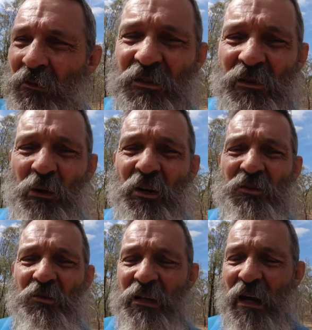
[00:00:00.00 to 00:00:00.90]
Losing one or
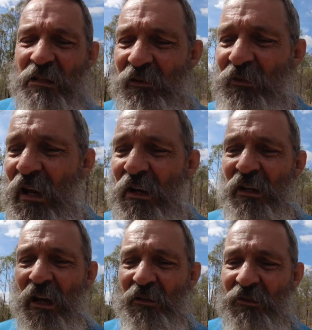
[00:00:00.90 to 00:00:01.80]
two cards every now
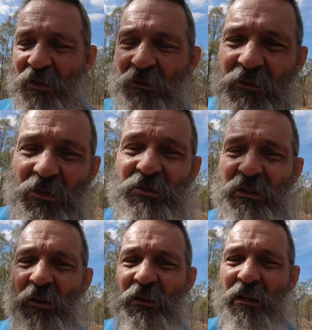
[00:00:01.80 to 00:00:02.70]
and again is
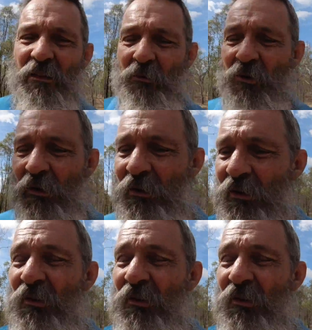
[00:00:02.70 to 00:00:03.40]
usually not the end of the world.